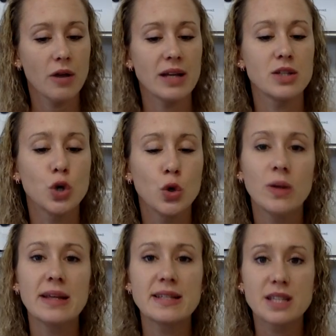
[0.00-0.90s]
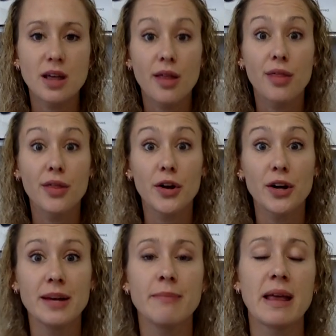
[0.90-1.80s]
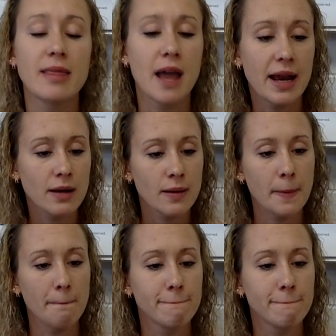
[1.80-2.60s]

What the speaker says: Right, who is third in my line?